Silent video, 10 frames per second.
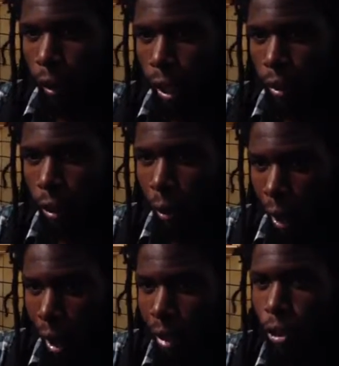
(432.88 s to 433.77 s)
faith in
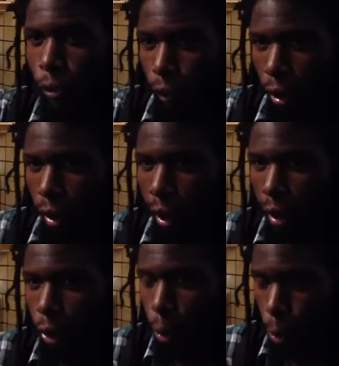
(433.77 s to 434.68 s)

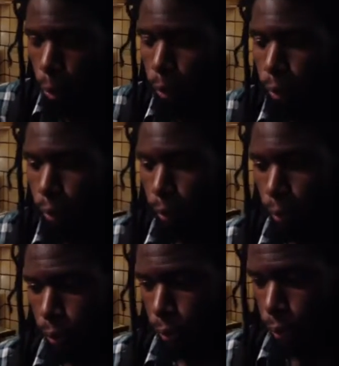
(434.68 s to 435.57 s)
Rastafari grew.
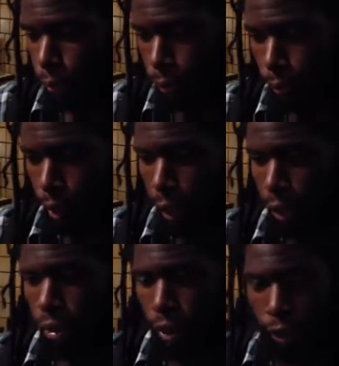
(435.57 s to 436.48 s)
And
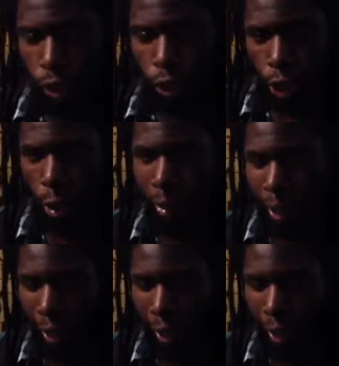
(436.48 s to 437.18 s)
that's determined,